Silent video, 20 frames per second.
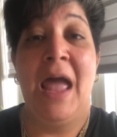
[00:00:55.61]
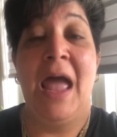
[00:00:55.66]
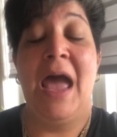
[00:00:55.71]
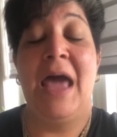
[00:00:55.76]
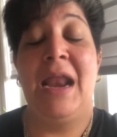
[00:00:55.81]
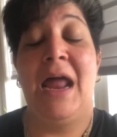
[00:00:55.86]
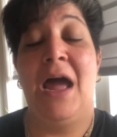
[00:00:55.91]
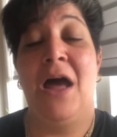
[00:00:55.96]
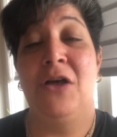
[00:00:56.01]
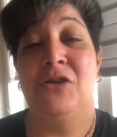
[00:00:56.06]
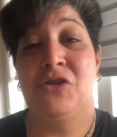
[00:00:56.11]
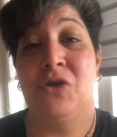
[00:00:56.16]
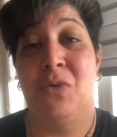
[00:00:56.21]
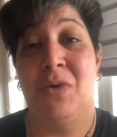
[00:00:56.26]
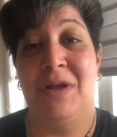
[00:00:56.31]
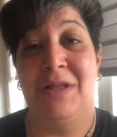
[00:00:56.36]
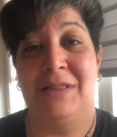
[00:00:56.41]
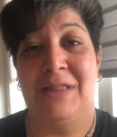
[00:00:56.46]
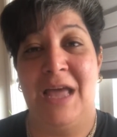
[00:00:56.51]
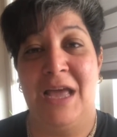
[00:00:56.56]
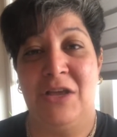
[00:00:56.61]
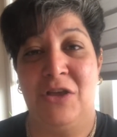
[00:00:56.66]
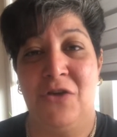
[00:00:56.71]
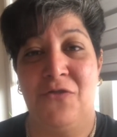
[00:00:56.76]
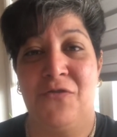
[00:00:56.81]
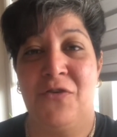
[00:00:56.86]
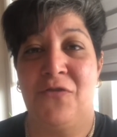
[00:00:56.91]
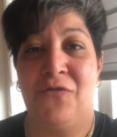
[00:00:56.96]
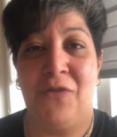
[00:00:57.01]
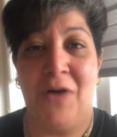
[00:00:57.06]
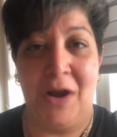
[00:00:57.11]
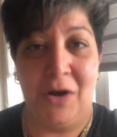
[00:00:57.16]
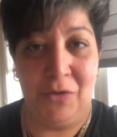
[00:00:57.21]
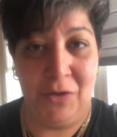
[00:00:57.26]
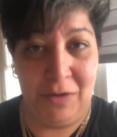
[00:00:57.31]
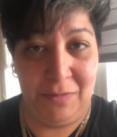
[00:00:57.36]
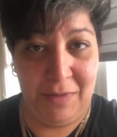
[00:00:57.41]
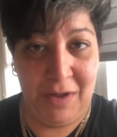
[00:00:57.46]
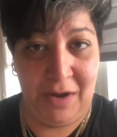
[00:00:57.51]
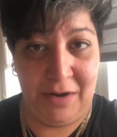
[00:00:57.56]
And I also want to thank you for
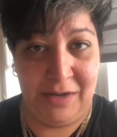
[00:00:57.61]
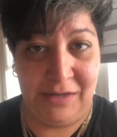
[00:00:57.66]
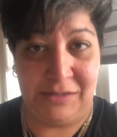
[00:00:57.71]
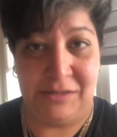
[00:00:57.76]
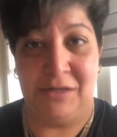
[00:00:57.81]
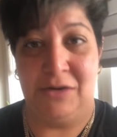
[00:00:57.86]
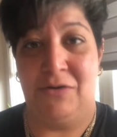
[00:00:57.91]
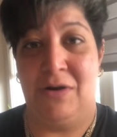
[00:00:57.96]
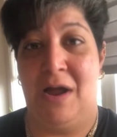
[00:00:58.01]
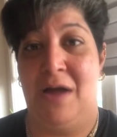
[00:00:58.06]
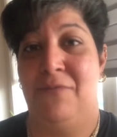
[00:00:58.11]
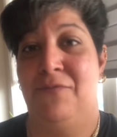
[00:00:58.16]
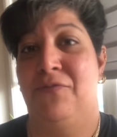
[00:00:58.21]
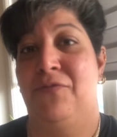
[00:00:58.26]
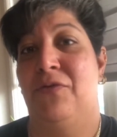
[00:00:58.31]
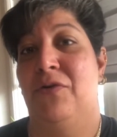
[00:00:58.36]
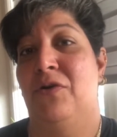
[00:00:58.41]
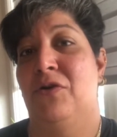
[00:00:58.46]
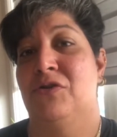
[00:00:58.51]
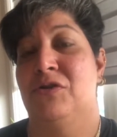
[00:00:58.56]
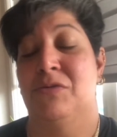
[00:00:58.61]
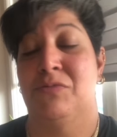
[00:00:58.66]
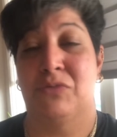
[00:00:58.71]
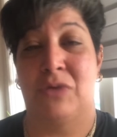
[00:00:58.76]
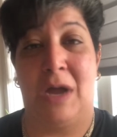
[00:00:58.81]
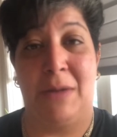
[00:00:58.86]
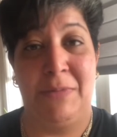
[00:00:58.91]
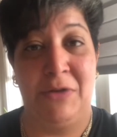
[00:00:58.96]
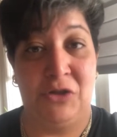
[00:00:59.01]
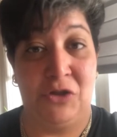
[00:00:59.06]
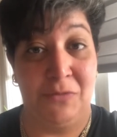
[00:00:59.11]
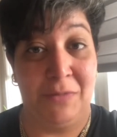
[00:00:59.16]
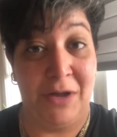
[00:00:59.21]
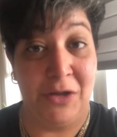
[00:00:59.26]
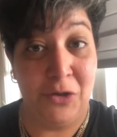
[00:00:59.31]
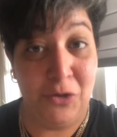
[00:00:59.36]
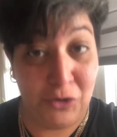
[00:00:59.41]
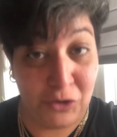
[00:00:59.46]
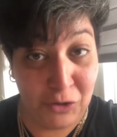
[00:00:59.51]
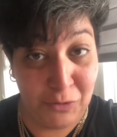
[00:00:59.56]
following me on Instagram, for subscribing to
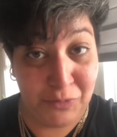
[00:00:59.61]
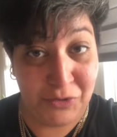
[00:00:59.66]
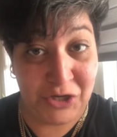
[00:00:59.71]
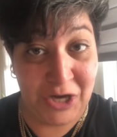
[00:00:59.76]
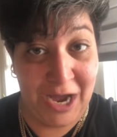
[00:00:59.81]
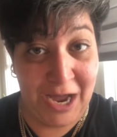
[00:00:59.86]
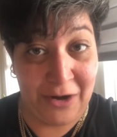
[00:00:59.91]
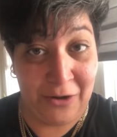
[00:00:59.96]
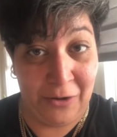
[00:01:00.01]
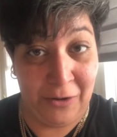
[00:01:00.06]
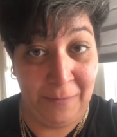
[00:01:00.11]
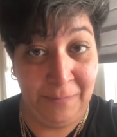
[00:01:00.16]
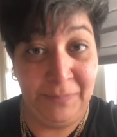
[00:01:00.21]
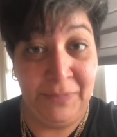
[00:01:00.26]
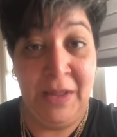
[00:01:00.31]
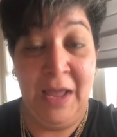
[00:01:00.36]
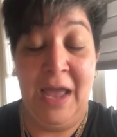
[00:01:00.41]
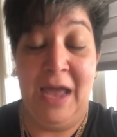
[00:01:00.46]
my YouTube channel.